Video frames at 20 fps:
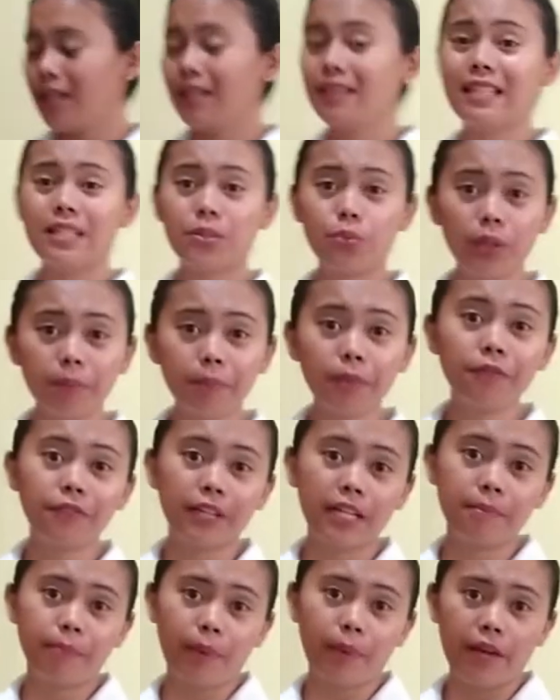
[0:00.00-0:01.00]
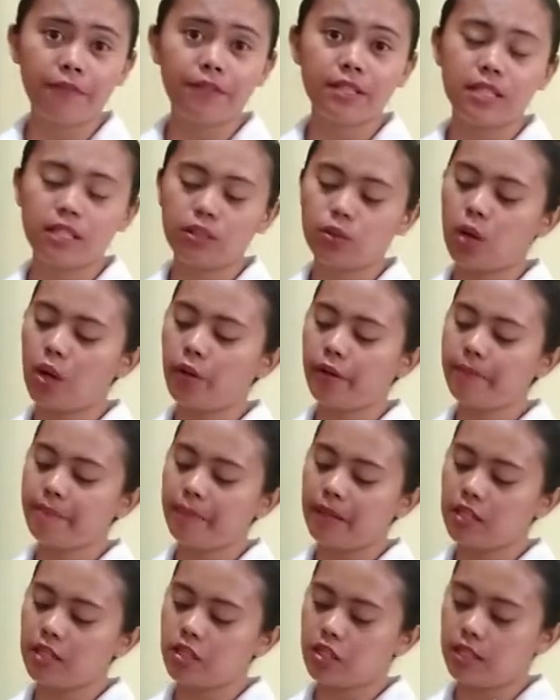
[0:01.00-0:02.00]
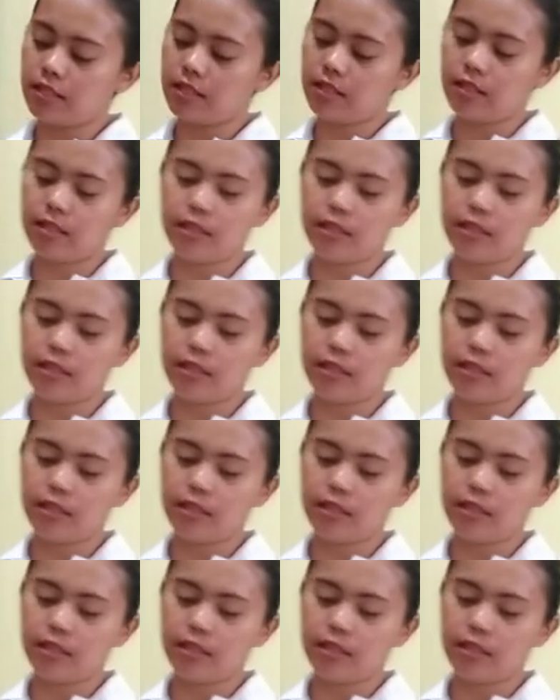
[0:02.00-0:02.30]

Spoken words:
This will provide privacy to our patient.